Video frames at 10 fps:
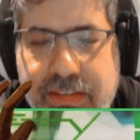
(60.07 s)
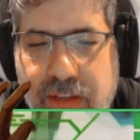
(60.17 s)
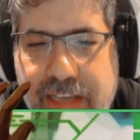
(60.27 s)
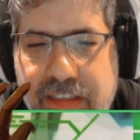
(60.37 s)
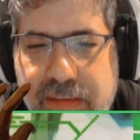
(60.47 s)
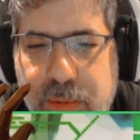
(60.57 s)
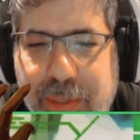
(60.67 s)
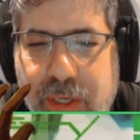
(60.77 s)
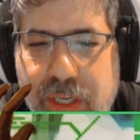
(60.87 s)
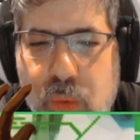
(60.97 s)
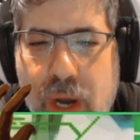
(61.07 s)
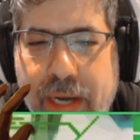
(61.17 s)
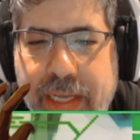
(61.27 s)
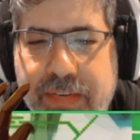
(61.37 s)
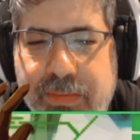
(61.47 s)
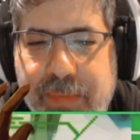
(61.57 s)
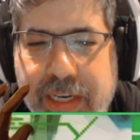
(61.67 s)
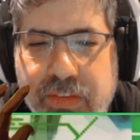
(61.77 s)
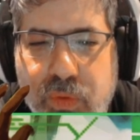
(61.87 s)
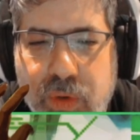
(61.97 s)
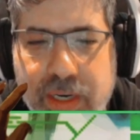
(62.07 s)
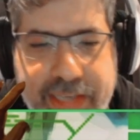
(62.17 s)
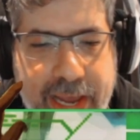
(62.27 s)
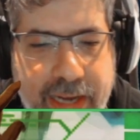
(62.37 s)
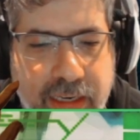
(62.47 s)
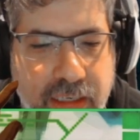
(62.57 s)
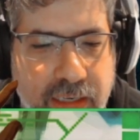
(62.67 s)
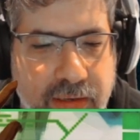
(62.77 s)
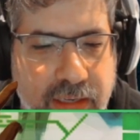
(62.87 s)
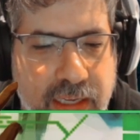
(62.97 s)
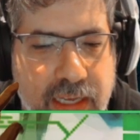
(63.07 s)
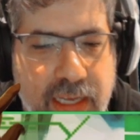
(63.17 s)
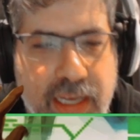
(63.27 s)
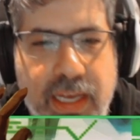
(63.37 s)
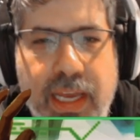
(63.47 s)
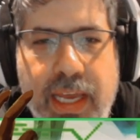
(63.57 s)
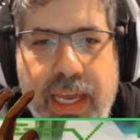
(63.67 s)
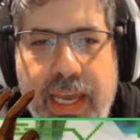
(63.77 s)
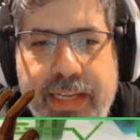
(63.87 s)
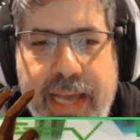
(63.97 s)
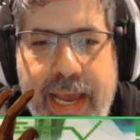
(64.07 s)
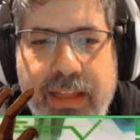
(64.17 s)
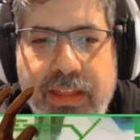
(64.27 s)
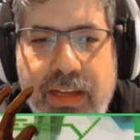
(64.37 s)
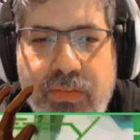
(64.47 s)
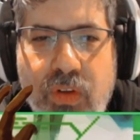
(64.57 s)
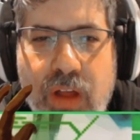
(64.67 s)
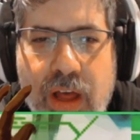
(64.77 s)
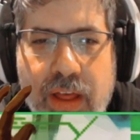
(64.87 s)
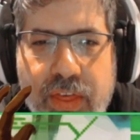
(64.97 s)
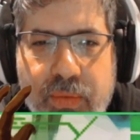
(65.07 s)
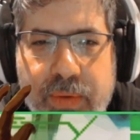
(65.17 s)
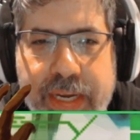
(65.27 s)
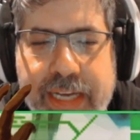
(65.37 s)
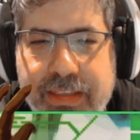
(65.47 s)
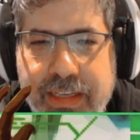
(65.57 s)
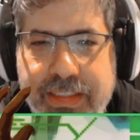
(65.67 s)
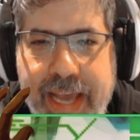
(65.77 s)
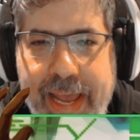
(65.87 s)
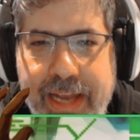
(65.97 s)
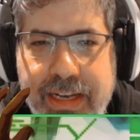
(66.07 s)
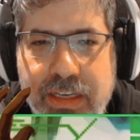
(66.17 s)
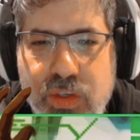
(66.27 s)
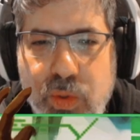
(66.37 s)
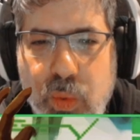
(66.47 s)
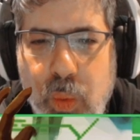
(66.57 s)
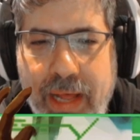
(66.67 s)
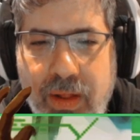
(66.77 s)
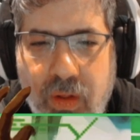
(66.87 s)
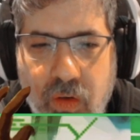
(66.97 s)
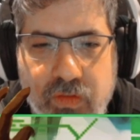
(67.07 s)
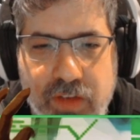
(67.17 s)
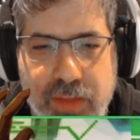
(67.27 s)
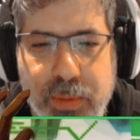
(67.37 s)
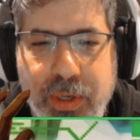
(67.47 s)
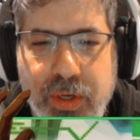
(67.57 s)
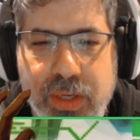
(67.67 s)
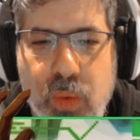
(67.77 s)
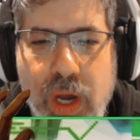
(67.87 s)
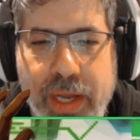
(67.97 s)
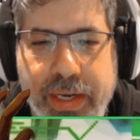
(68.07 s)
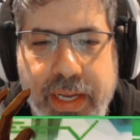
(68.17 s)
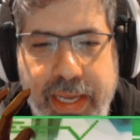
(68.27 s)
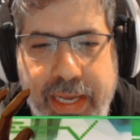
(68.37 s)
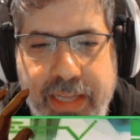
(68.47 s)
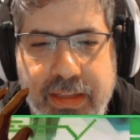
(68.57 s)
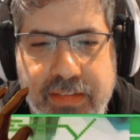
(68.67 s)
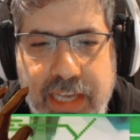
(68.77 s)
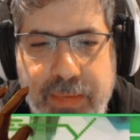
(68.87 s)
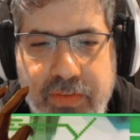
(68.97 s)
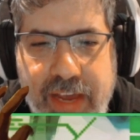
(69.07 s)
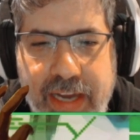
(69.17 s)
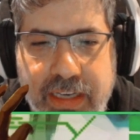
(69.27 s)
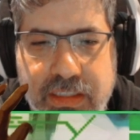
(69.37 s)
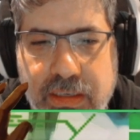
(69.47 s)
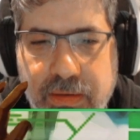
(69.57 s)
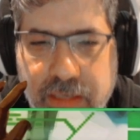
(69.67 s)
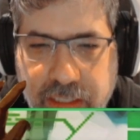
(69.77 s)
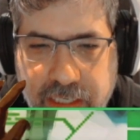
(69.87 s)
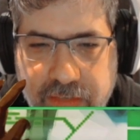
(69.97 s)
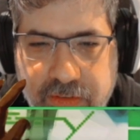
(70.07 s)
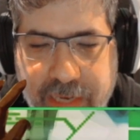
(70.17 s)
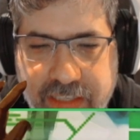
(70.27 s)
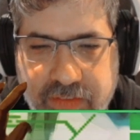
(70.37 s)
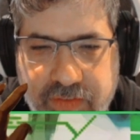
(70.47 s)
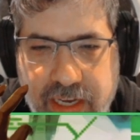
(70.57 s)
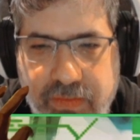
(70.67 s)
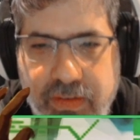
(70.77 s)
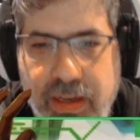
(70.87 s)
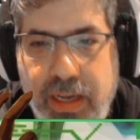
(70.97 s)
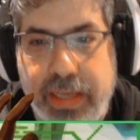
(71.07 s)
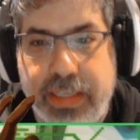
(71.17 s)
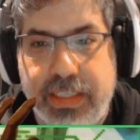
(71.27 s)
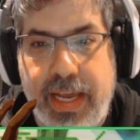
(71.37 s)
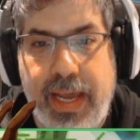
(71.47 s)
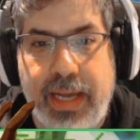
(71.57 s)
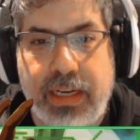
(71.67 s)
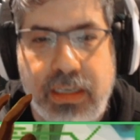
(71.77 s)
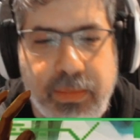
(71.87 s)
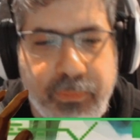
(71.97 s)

has the Mobility 1, it gives -4 attack. And at level 3, it is a 10/12 with Mobility 1 and the same effect, gives -5 attack.